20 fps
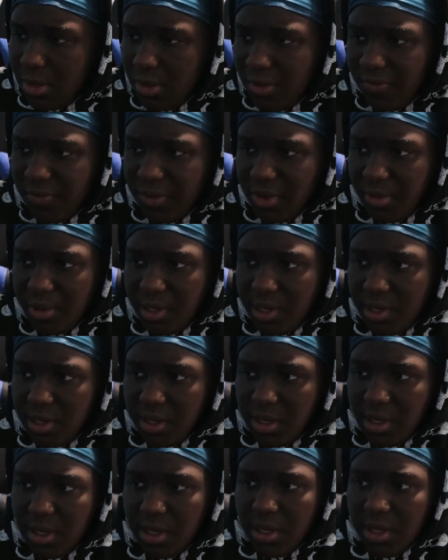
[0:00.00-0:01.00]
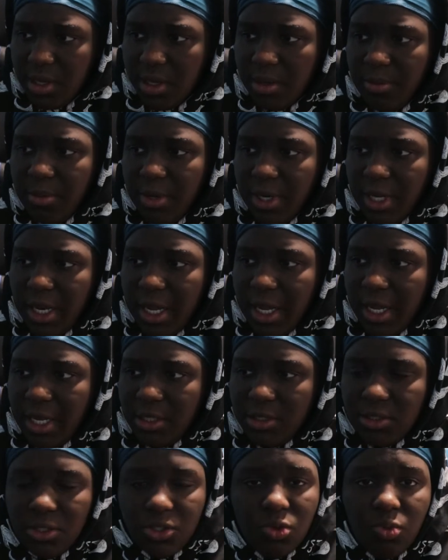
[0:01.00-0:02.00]
you feel me? But
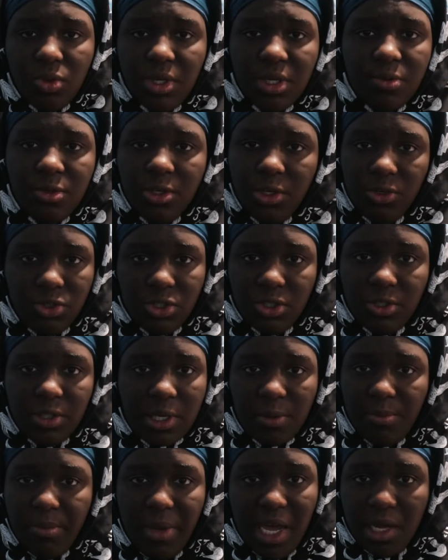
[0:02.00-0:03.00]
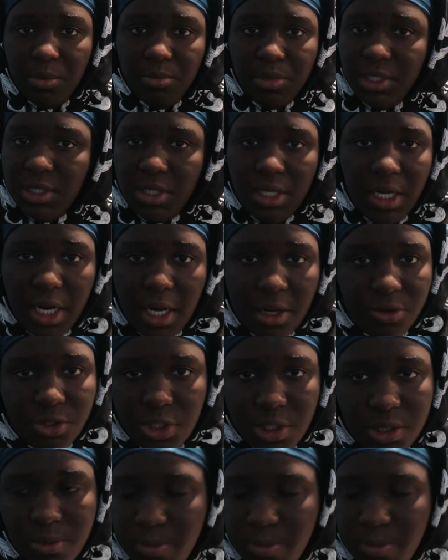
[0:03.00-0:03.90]
like this week, I was mad busy. Like I was